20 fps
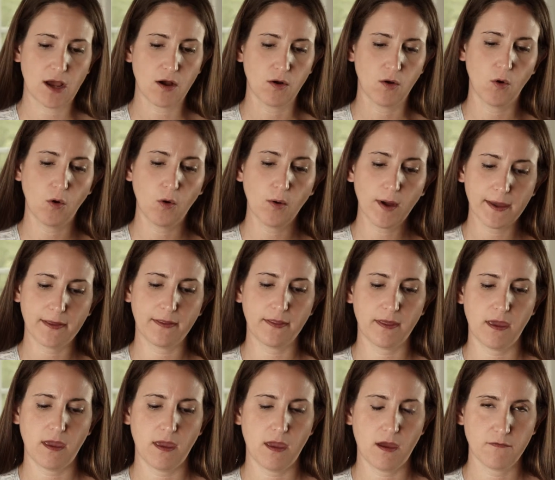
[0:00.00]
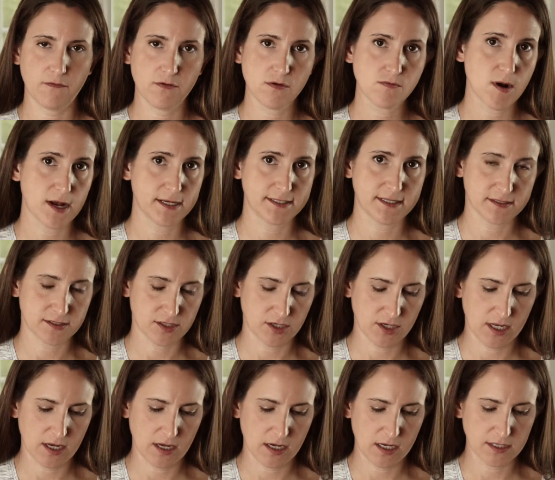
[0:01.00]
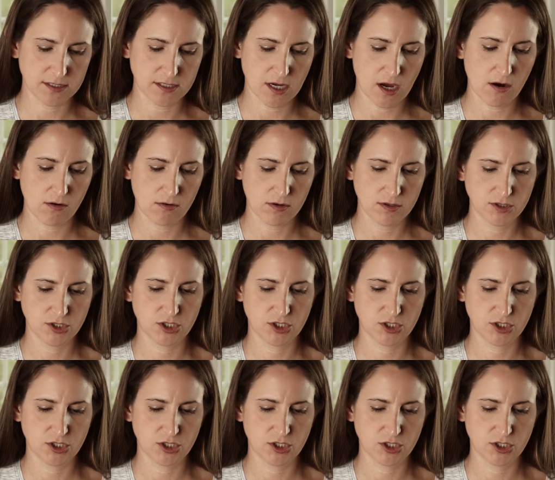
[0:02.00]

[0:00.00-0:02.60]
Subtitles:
how quickly a food processor can knead dough.